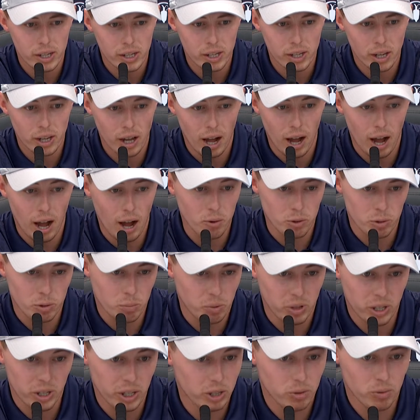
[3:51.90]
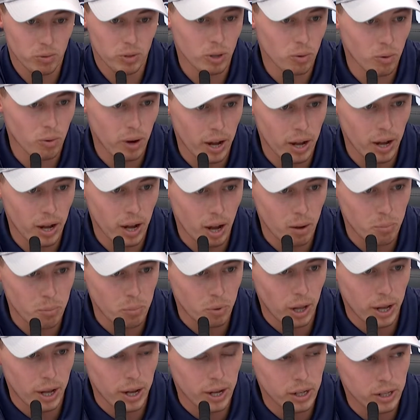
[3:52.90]
I was pleased with the way I
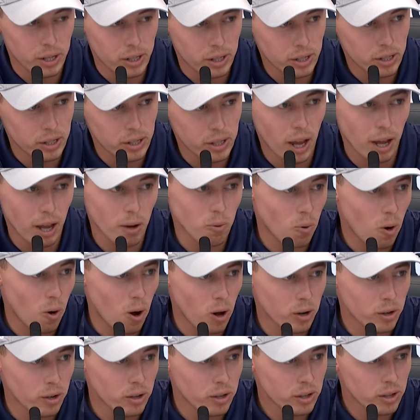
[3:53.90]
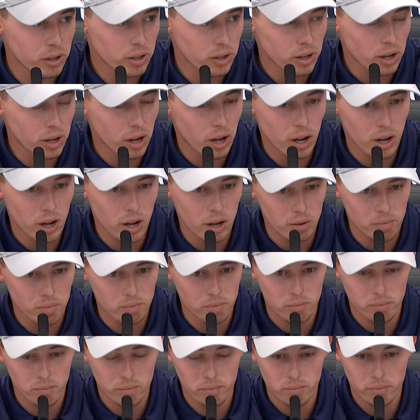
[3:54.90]
played day one.
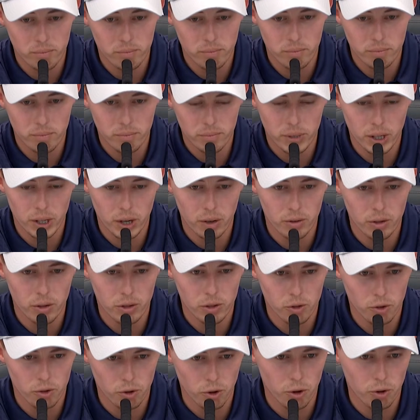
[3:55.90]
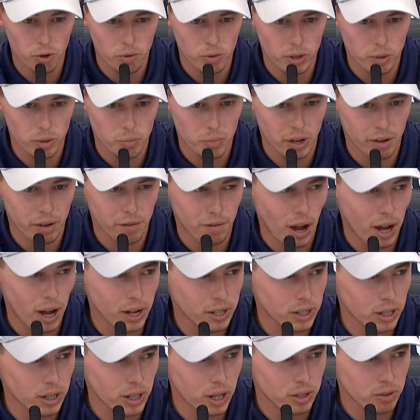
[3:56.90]
The draw was a big
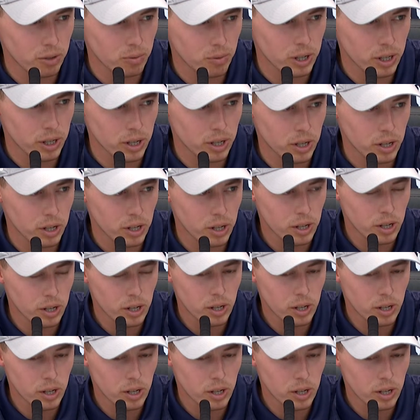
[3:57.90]
factor last week.